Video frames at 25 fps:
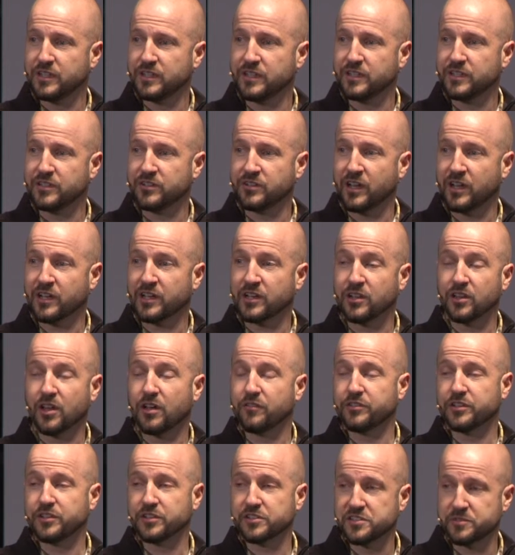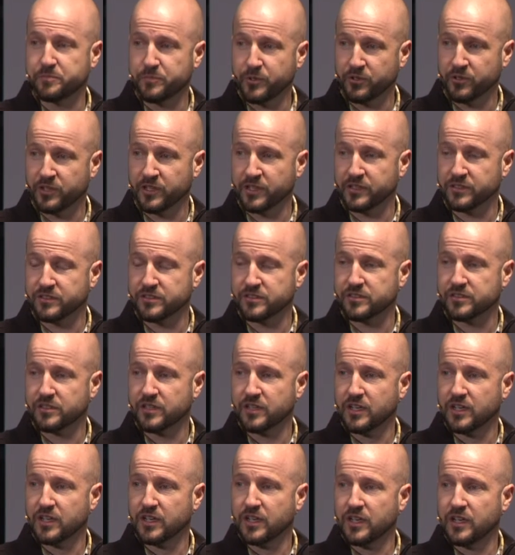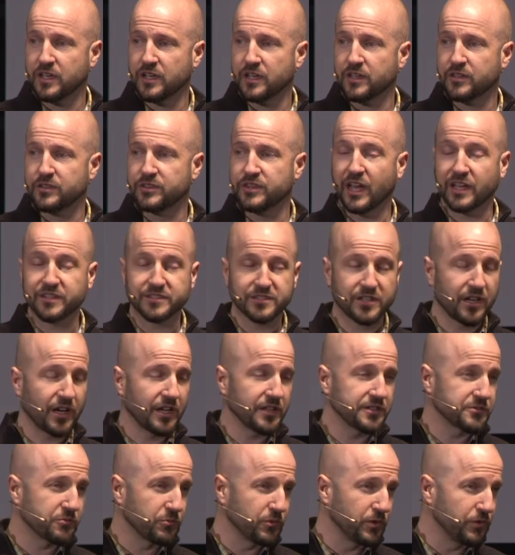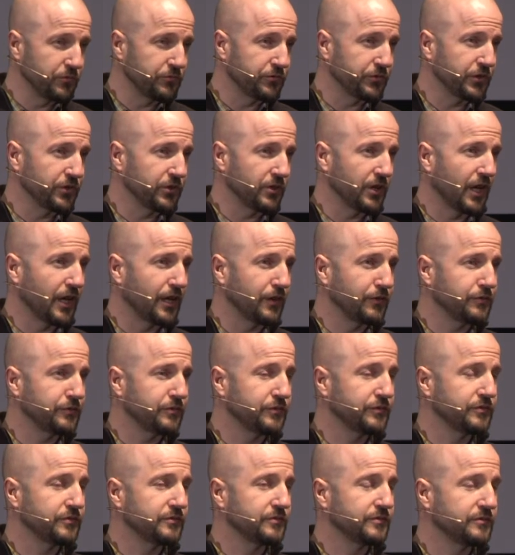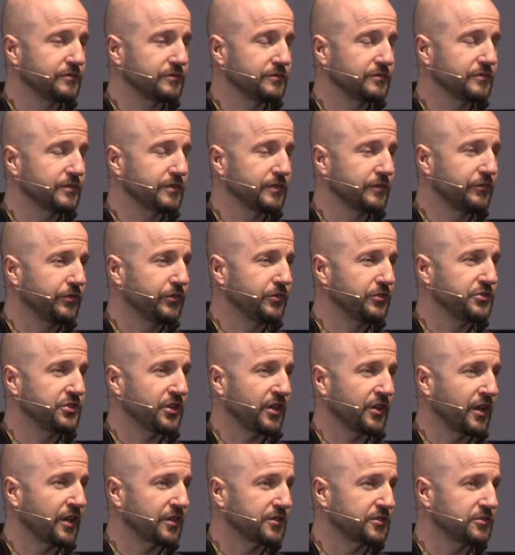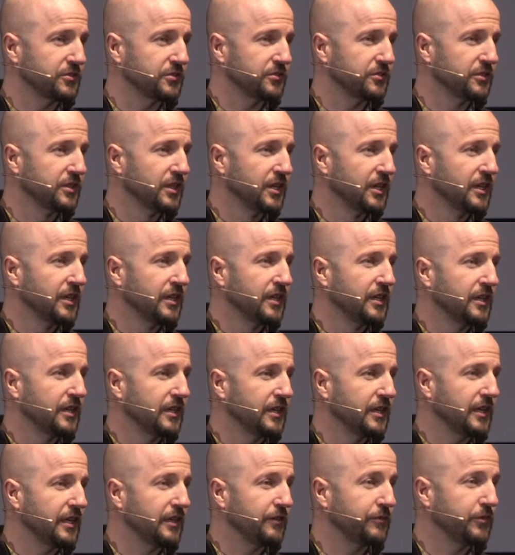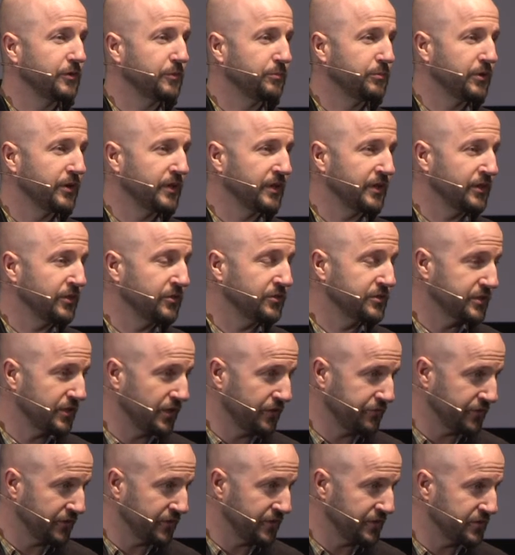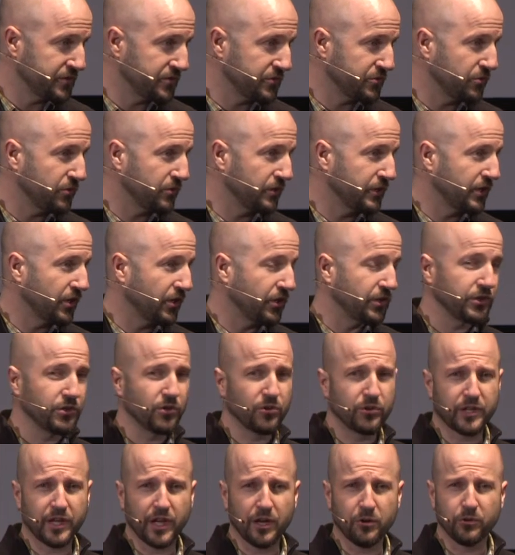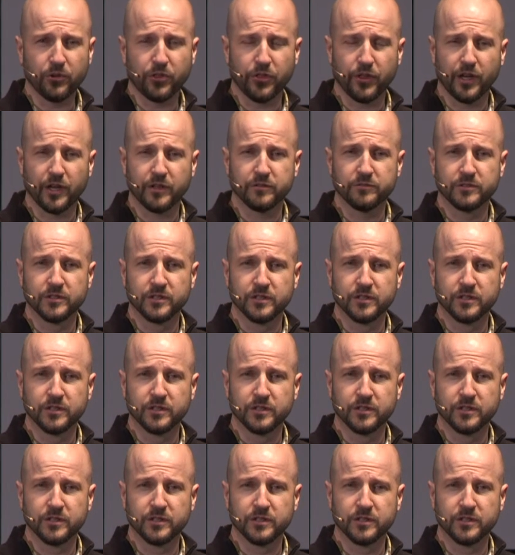You're not going to love the experience. That's God's will for your life if you're a Gen Xer, if you're putting yourself in this story. Are you okay with that?